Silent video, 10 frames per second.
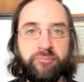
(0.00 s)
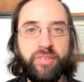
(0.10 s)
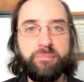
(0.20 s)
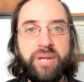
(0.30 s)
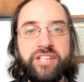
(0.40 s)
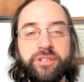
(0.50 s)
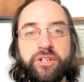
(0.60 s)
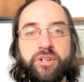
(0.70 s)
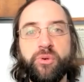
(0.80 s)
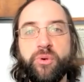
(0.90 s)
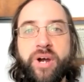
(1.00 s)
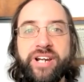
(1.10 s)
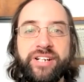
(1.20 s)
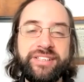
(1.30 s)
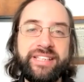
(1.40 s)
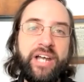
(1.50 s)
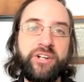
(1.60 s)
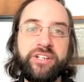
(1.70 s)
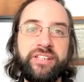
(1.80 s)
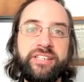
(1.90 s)
banks are required to
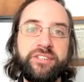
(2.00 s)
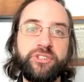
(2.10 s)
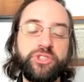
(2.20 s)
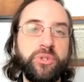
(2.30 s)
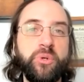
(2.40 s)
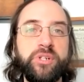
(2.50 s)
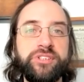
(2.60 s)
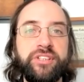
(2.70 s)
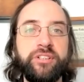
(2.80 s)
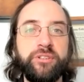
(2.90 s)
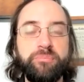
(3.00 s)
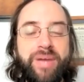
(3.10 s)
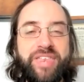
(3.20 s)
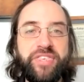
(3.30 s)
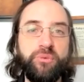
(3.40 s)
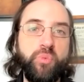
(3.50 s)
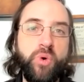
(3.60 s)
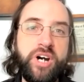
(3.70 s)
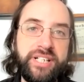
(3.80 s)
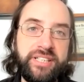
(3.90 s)
calculate their scores under method
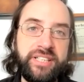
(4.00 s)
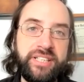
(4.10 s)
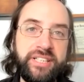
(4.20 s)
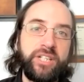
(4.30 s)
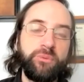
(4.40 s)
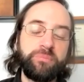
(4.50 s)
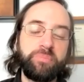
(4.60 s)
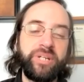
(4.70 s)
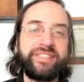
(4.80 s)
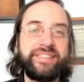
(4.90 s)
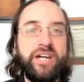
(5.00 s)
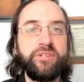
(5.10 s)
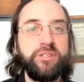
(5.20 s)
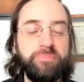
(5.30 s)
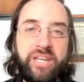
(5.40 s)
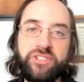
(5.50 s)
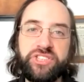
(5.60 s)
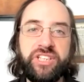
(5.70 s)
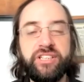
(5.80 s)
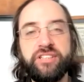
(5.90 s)
1, which breaks down their
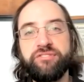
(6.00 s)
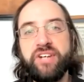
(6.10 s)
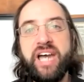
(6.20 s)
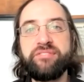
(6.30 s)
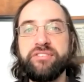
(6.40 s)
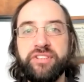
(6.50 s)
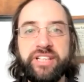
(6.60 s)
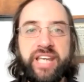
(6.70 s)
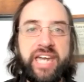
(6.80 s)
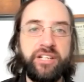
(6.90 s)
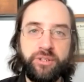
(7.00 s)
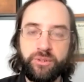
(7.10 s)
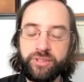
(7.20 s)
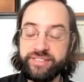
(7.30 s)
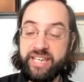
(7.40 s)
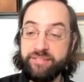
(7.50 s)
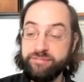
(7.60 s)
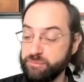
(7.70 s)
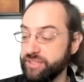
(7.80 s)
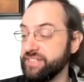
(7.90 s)
balance sheet into 5 different categories. I
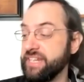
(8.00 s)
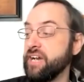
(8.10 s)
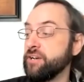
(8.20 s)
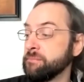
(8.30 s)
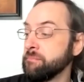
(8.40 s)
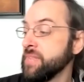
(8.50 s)
have them written down.